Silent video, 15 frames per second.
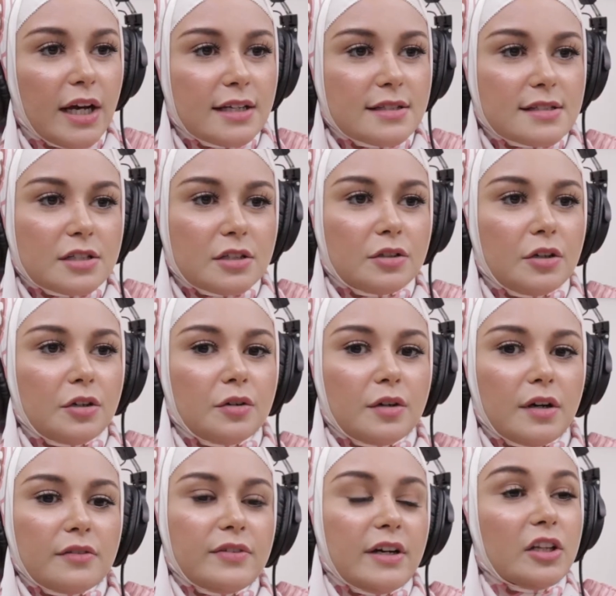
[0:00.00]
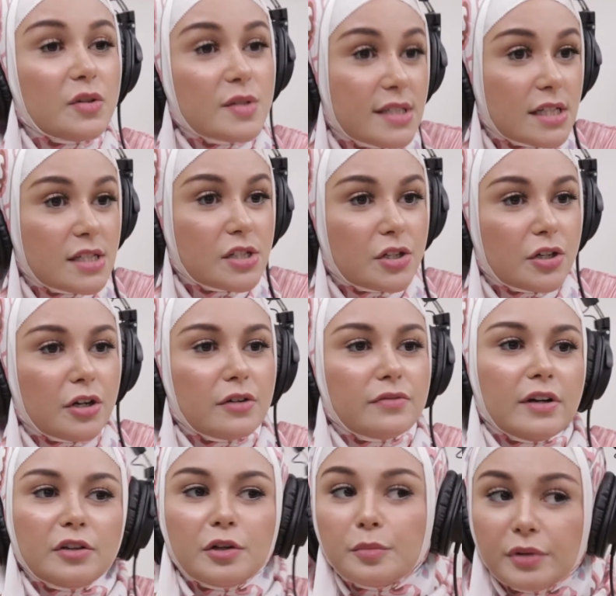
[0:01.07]
as, a fellow sister,
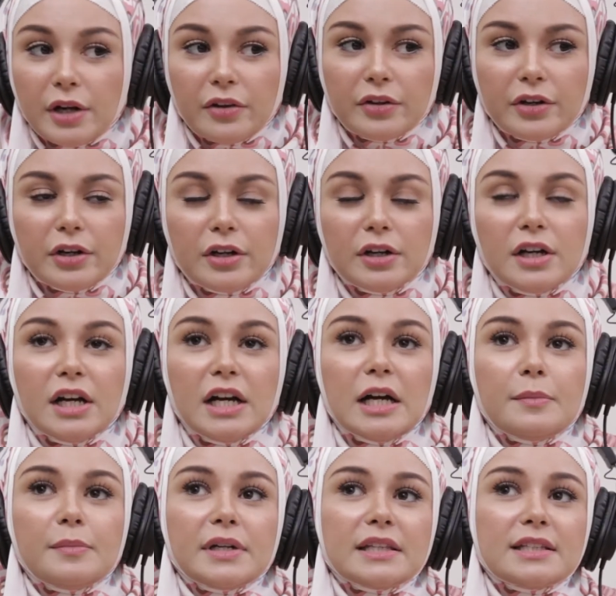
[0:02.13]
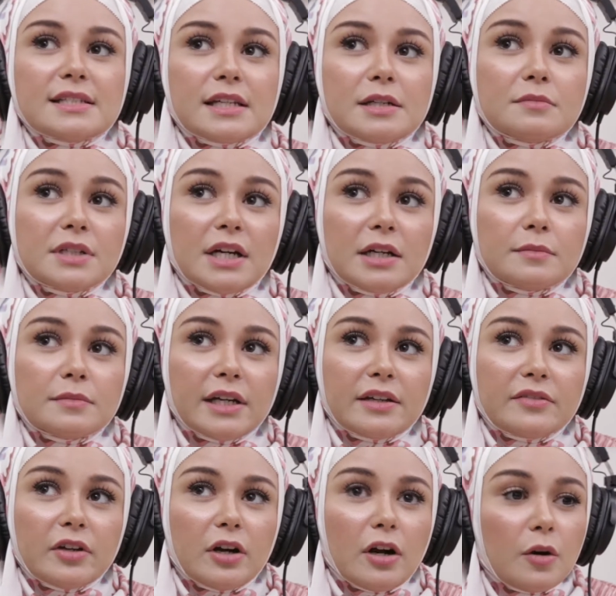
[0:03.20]
fellow brother. But at the same time,
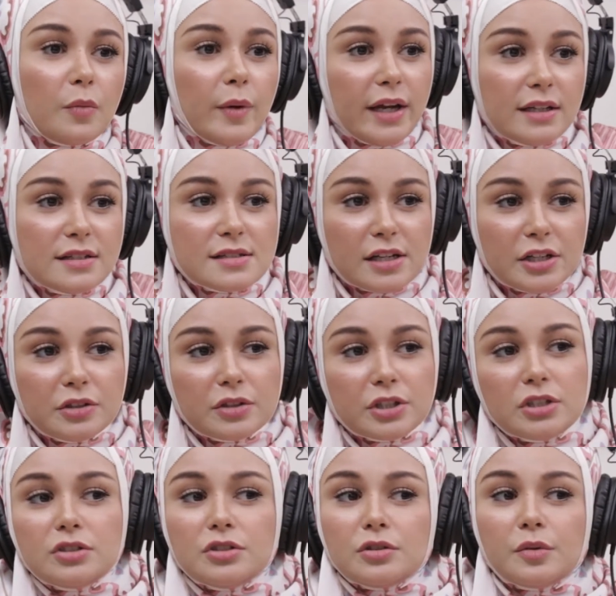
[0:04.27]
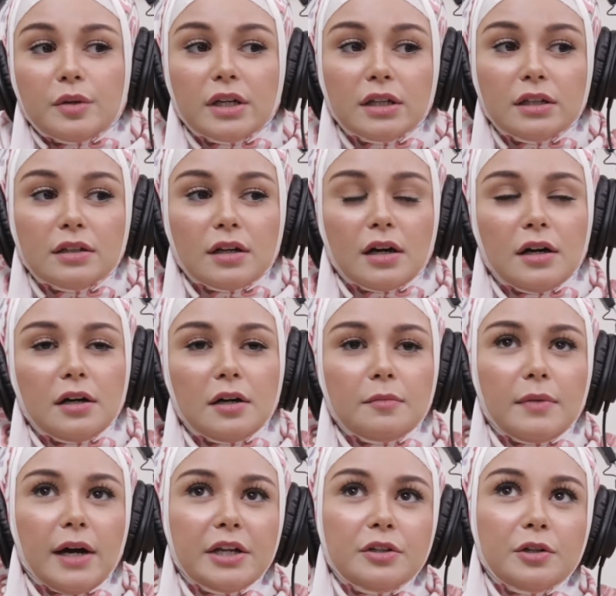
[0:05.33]
there are ways that you could do it.
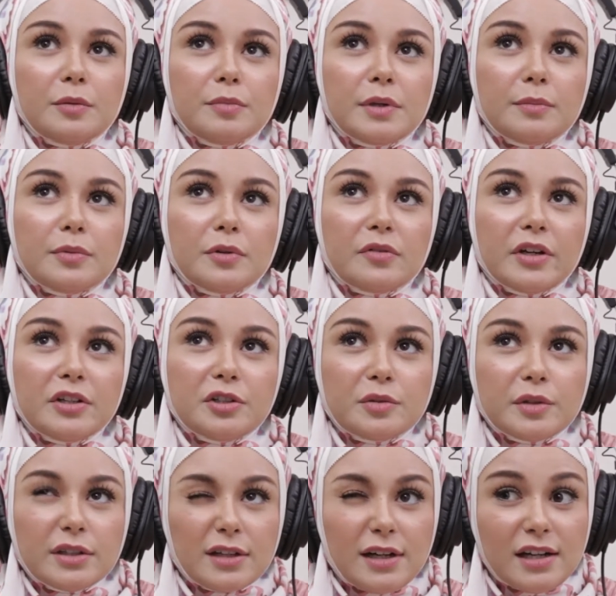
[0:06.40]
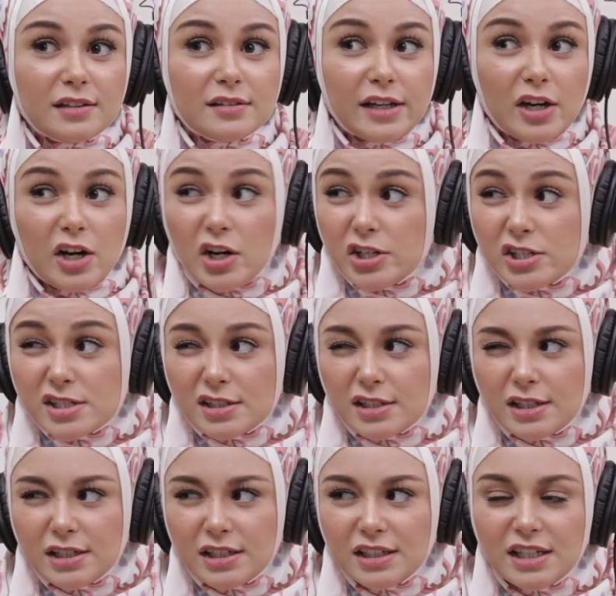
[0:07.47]
I know people, they do it kind of
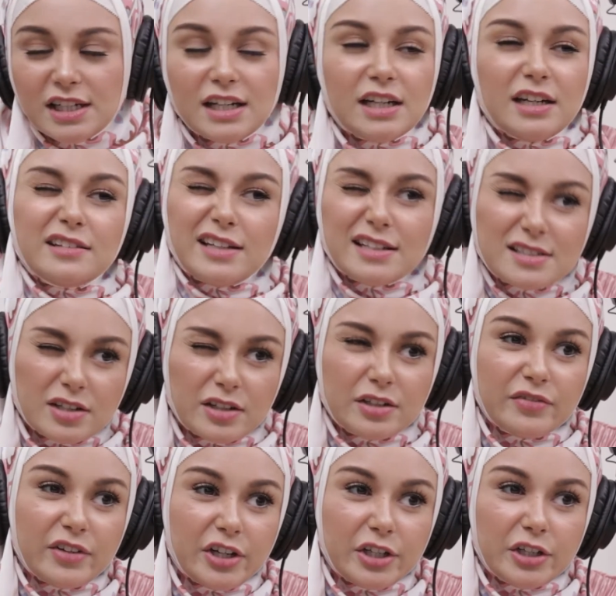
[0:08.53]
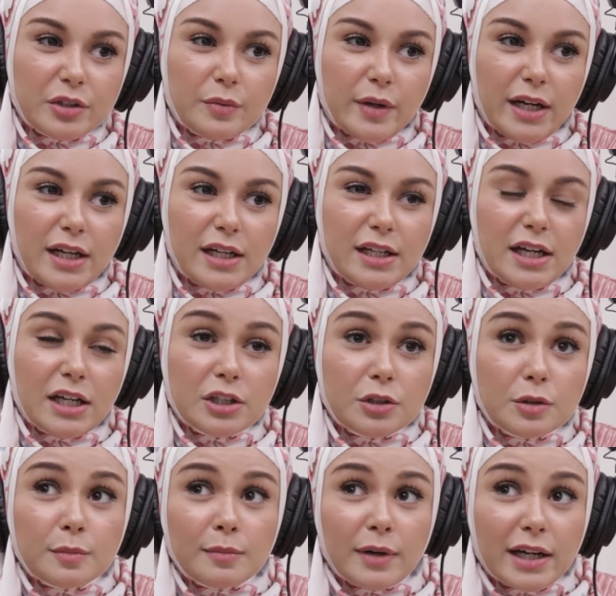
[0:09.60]
harshly, and that's not a very good way. And
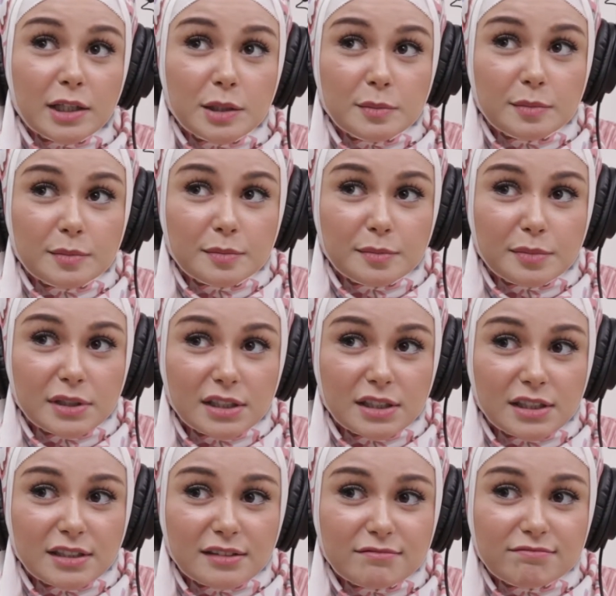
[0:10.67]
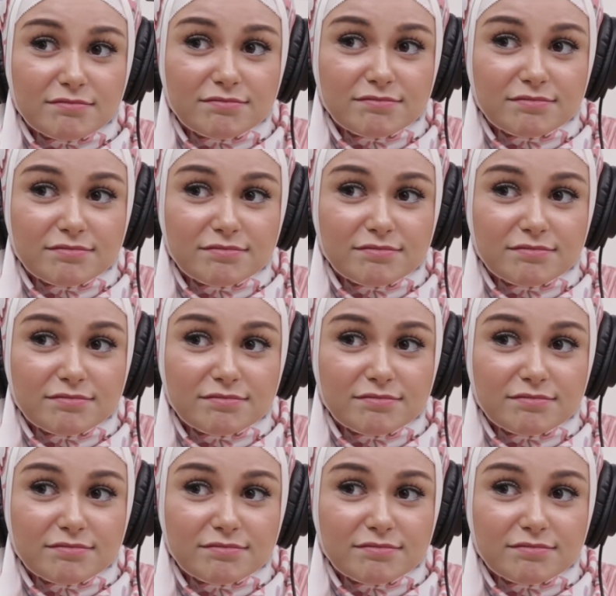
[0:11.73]
you might be